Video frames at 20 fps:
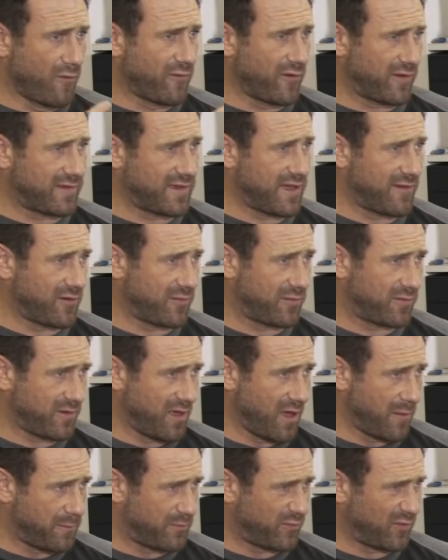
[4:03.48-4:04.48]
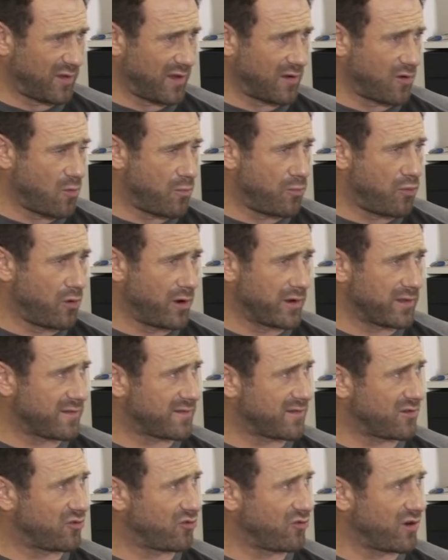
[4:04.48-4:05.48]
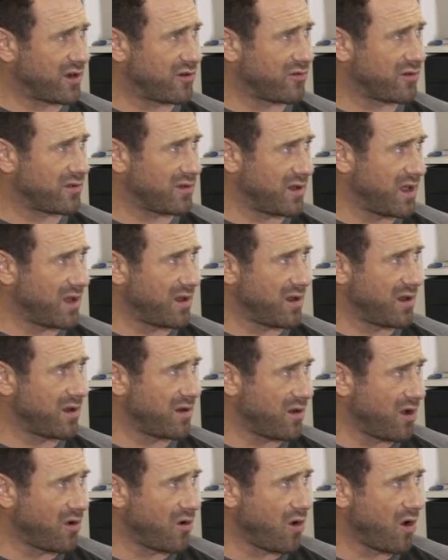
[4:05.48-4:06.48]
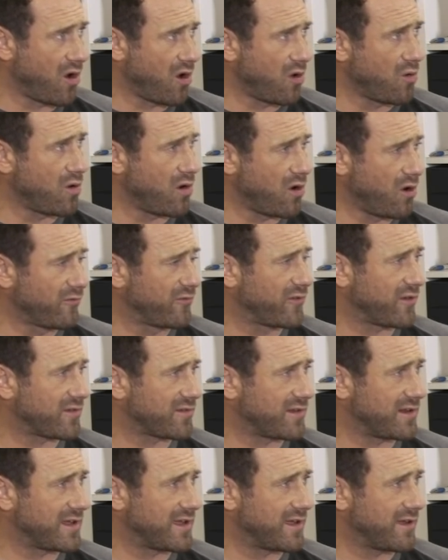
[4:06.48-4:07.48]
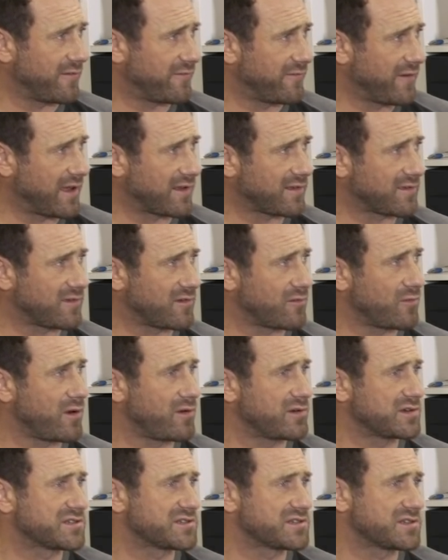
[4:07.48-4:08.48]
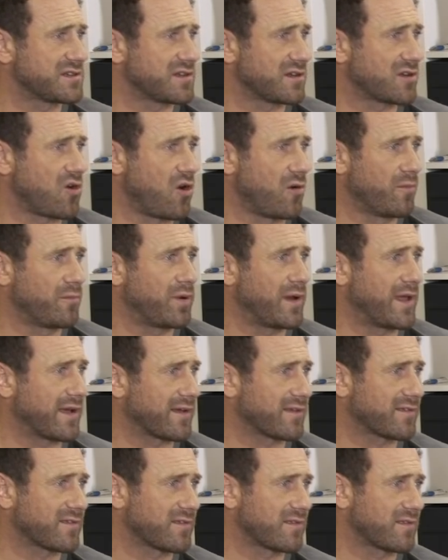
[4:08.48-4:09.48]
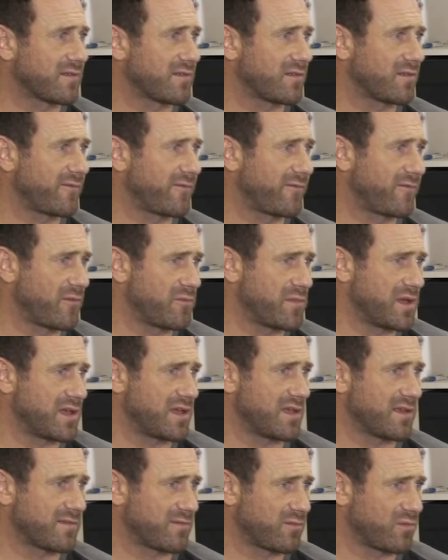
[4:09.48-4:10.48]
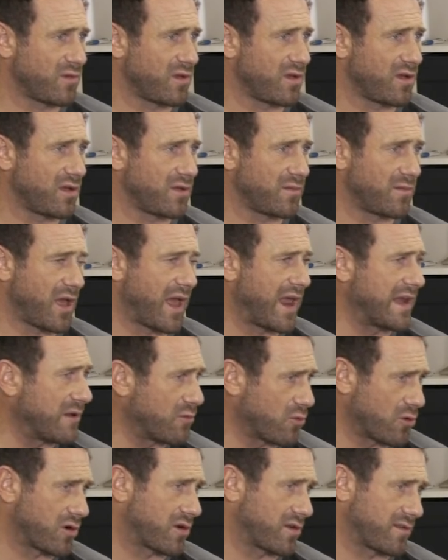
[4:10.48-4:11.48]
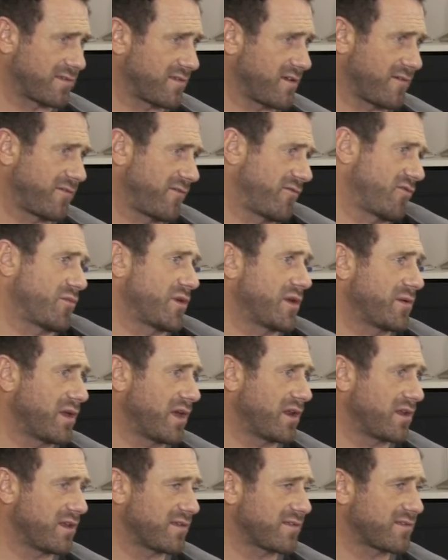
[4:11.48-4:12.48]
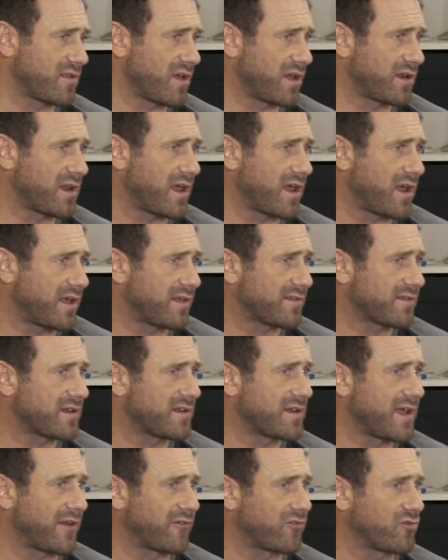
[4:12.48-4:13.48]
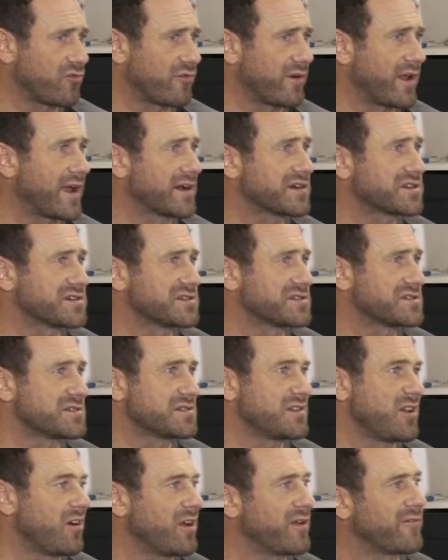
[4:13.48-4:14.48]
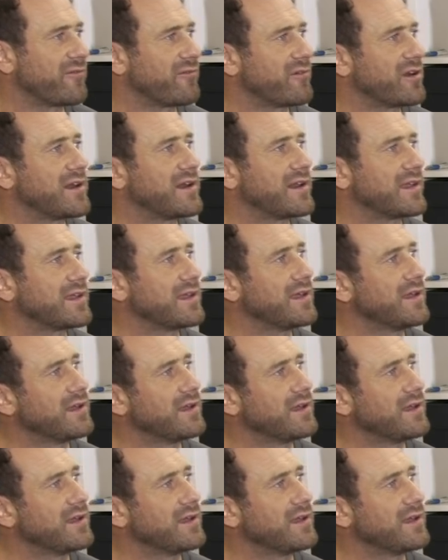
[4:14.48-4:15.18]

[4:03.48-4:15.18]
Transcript: obviously have a single point that's a trigger, and obviously it affects you. Whereas complex, for me, is anyone can suffer from it, and it's a natural reaction to life, really.